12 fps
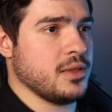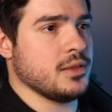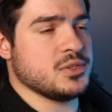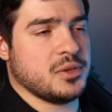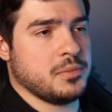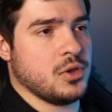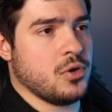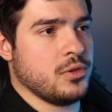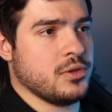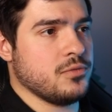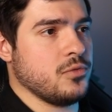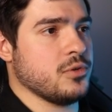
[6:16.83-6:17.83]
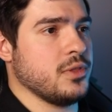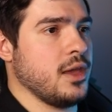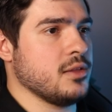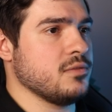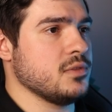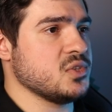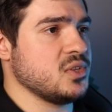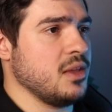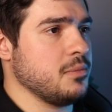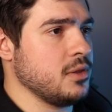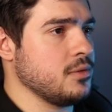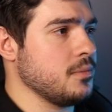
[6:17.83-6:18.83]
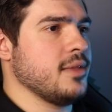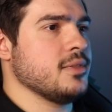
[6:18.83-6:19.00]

and then semicolon for the end of the statement.